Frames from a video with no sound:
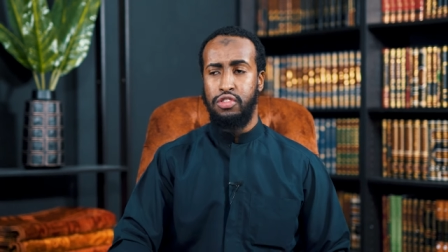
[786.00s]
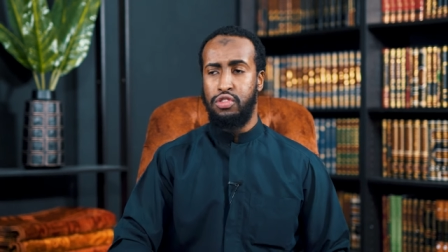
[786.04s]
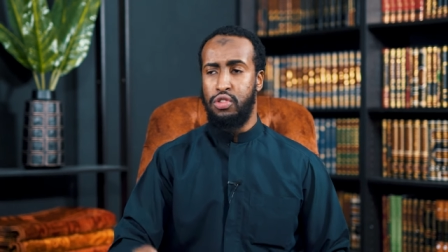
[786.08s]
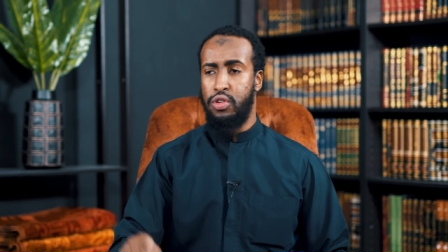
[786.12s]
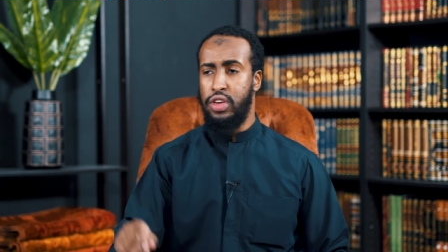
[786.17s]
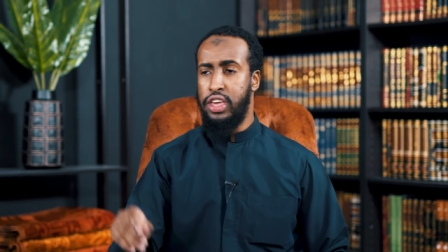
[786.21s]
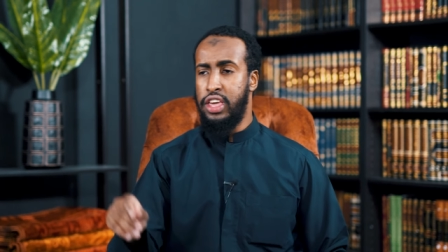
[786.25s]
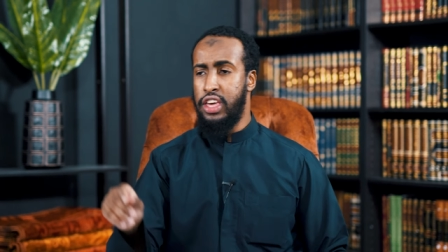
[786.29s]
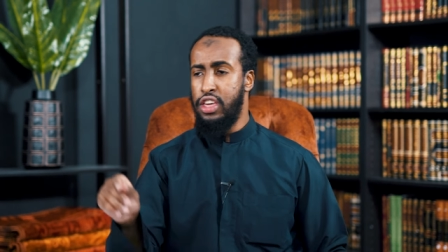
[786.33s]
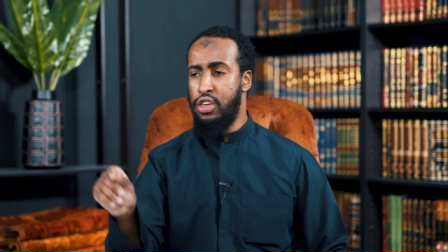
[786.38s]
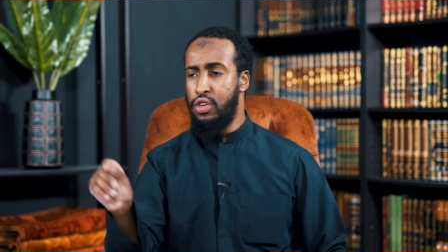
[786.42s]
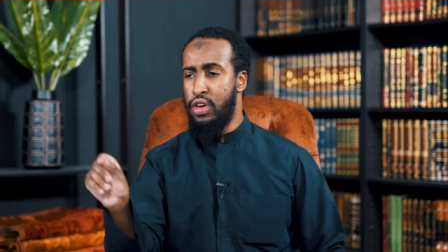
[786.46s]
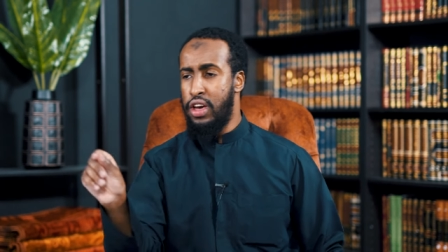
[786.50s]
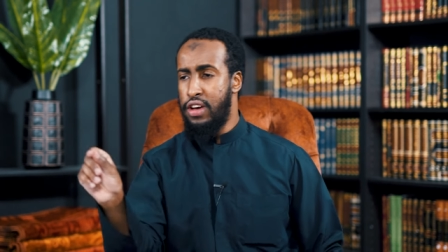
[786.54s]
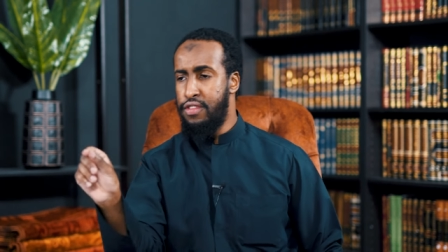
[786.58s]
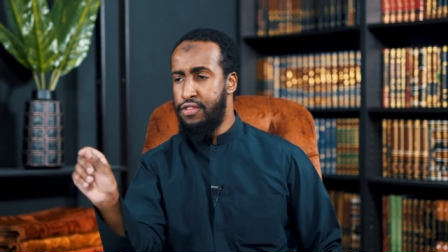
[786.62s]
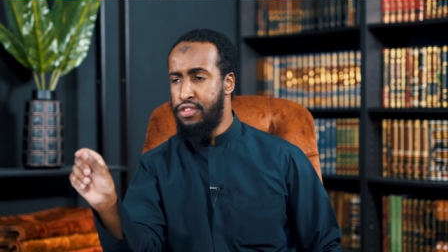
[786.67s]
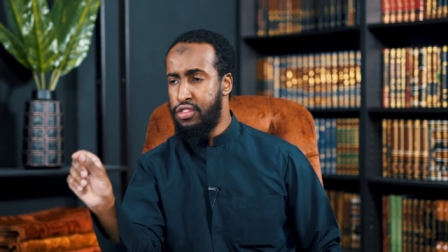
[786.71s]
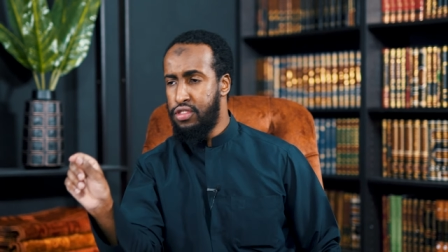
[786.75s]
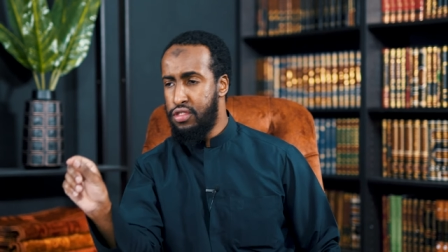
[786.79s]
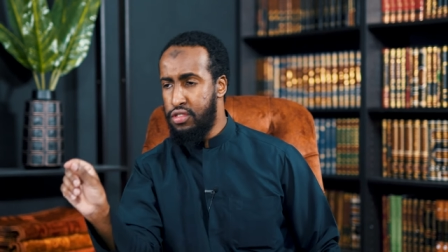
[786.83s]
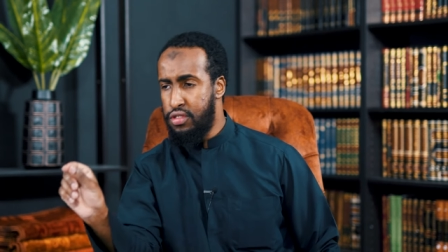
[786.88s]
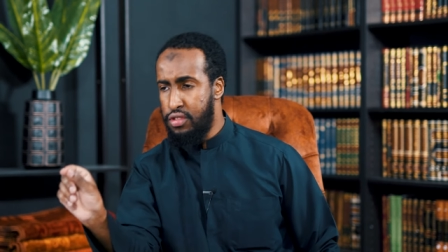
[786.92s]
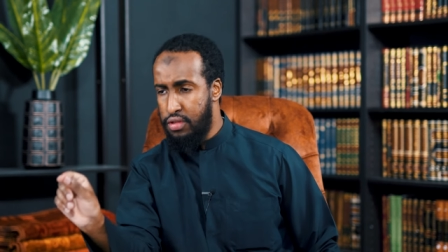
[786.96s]
So here you have
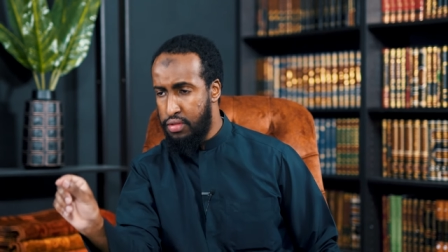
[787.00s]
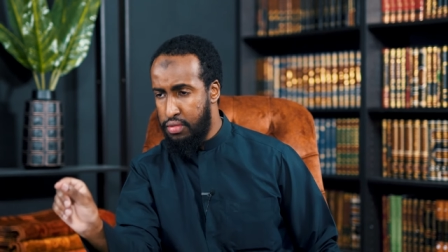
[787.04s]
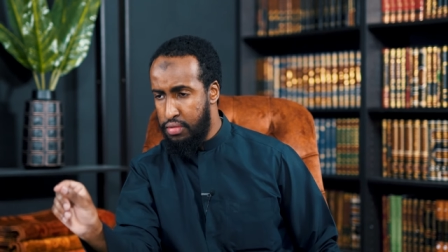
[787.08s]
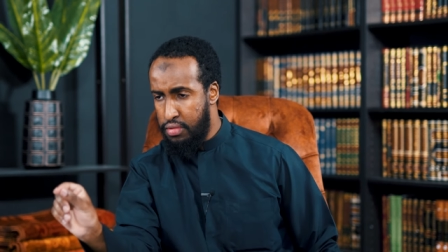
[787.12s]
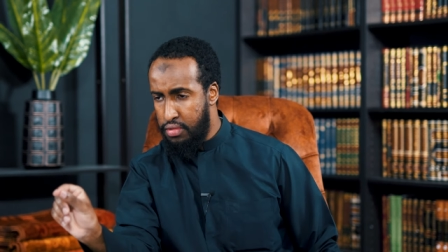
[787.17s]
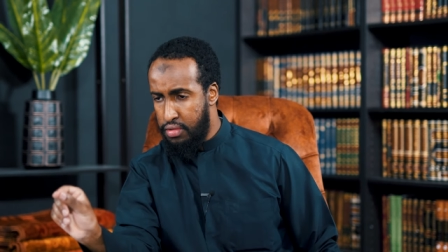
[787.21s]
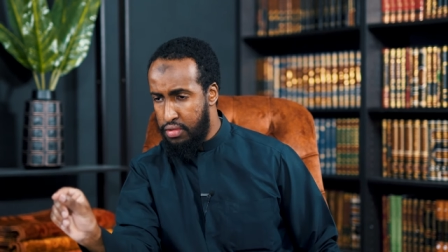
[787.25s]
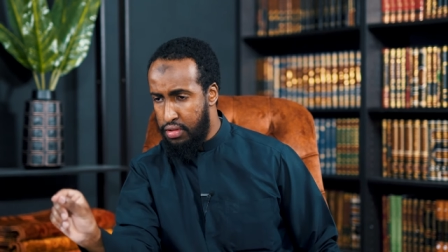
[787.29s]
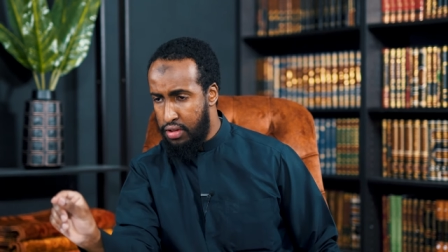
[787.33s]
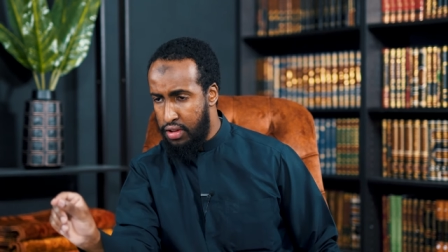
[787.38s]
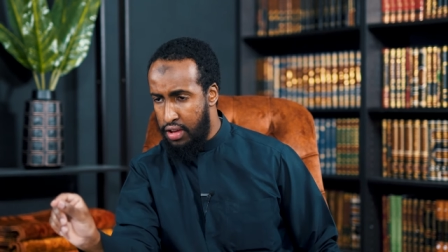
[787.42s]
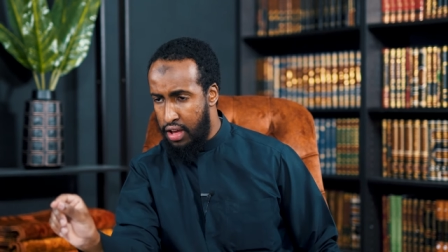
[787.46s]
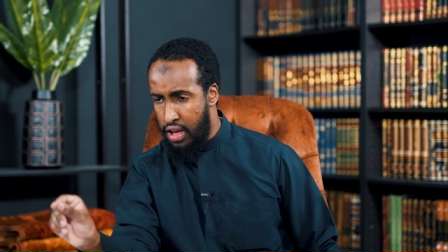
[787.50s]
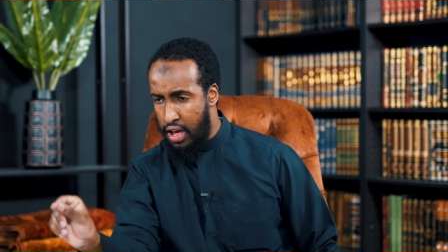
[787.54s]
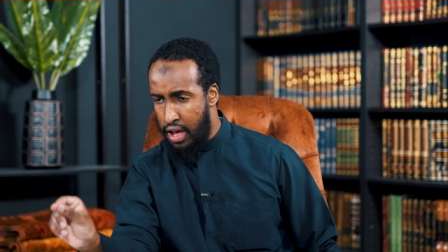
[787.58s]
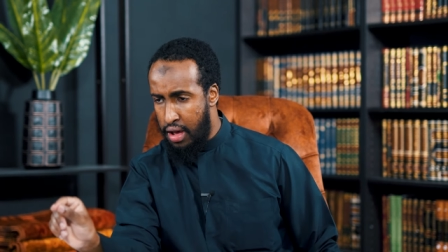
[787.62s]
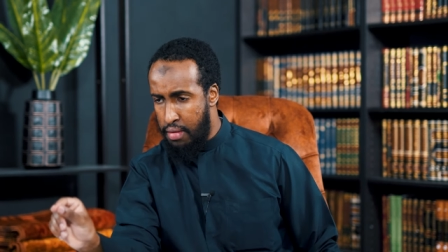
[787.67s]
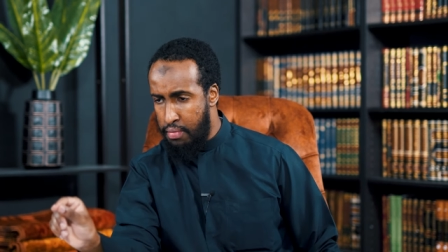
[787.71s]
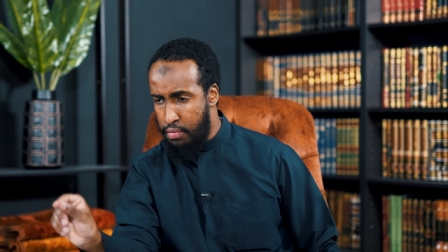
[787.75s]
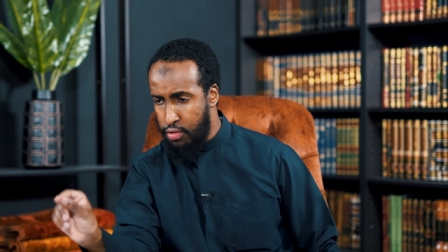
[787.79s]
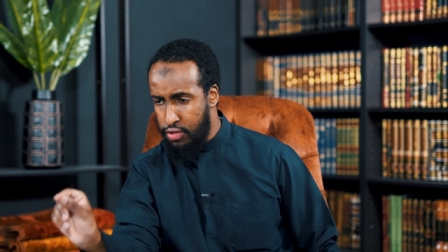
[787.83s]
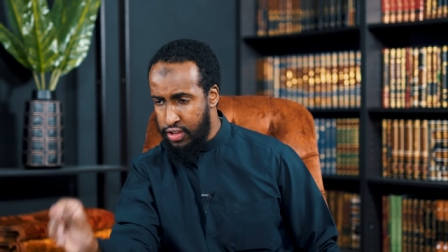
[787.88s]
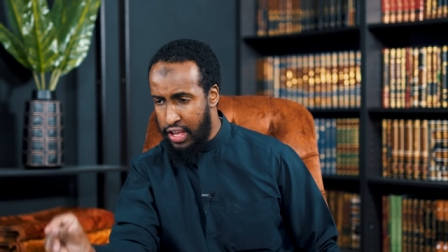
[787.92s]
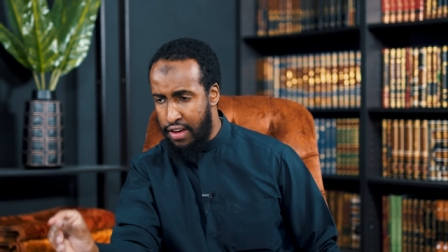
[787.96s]

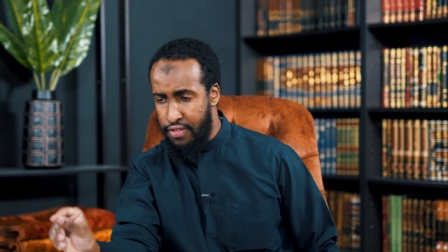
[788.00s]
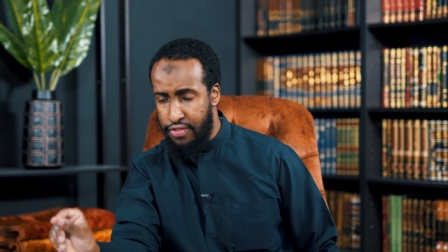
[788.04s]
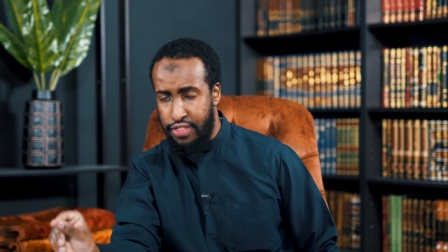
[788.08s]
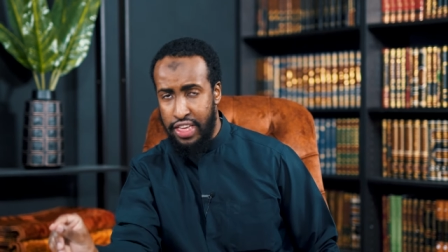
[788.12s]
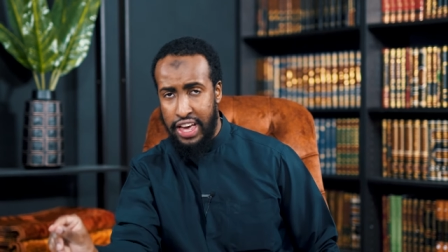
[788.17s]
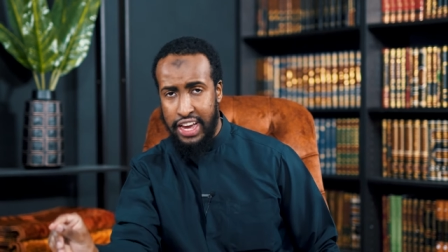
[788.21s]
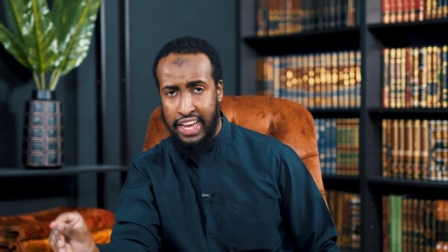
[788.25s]
a mushaf